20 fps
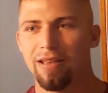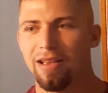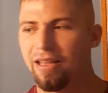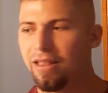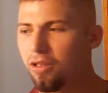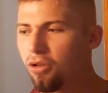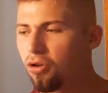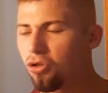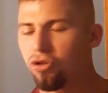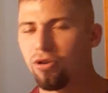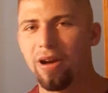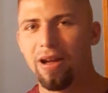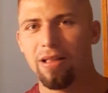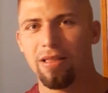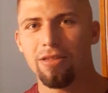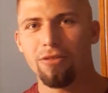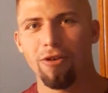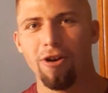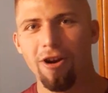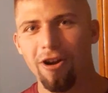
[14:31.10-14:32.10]
And then you're
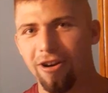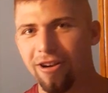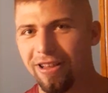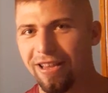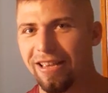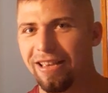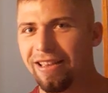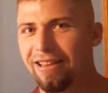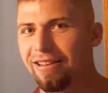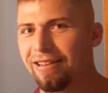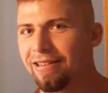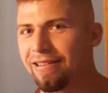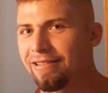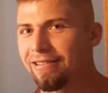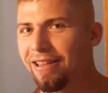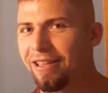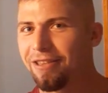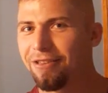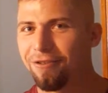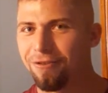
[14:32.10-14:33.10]
trying so hard
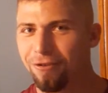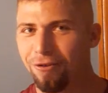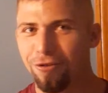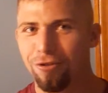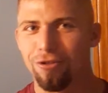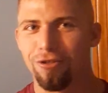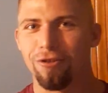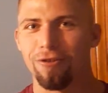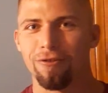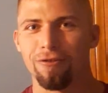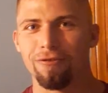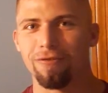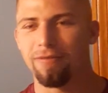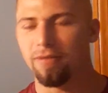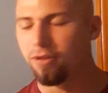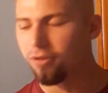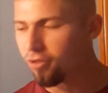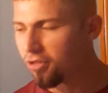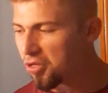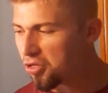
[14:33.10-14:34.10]
again like you used to.
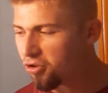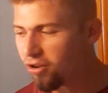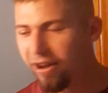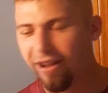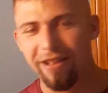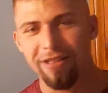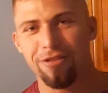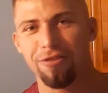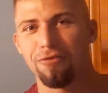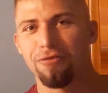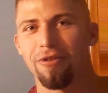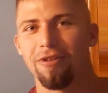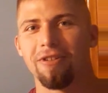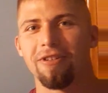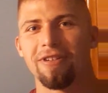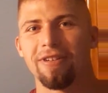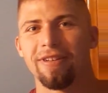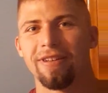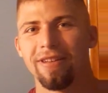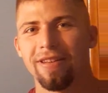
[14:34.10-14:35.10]
You're just trying too
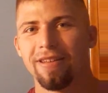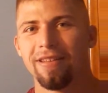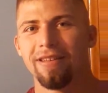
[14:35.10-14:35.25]
hard.